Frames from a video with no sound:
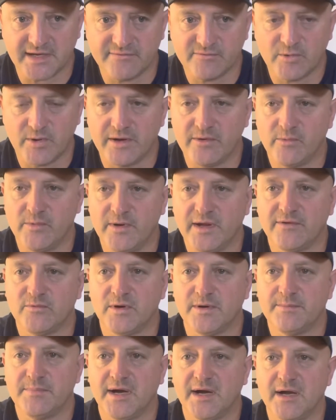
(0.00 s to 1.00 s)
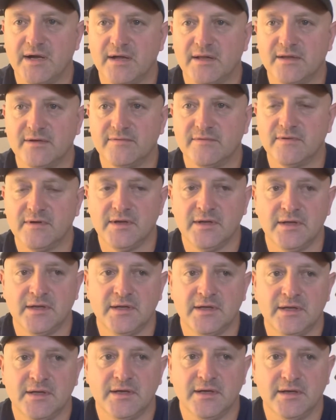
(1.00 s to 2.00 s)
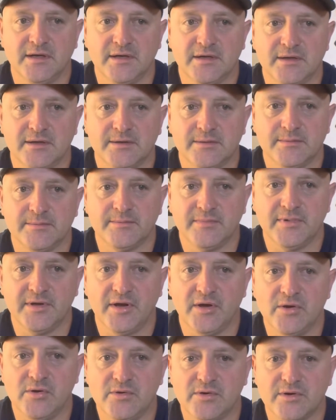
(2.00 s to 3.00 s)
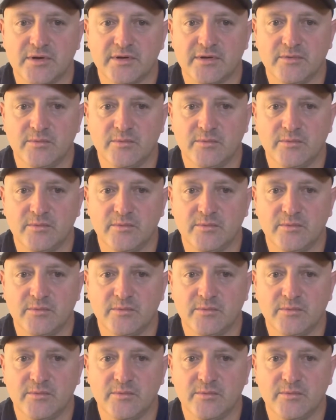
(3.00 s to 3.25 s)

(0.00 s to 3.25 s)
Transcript: we have one pile of oak,